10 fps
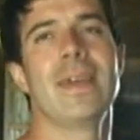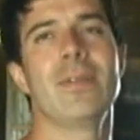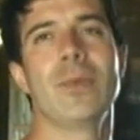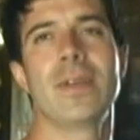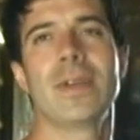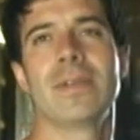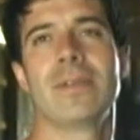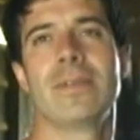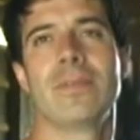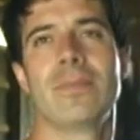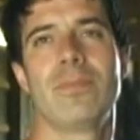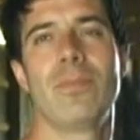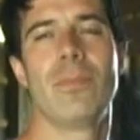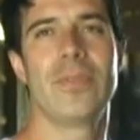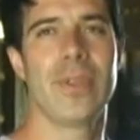and we can
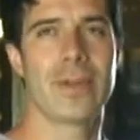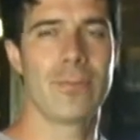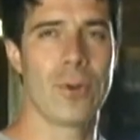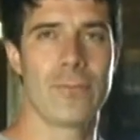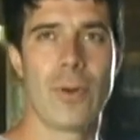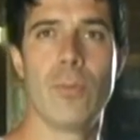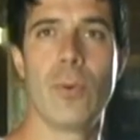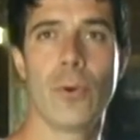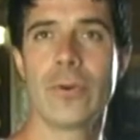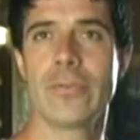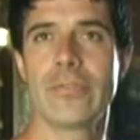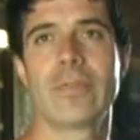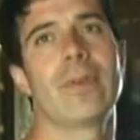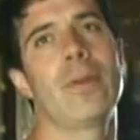take one of our boars,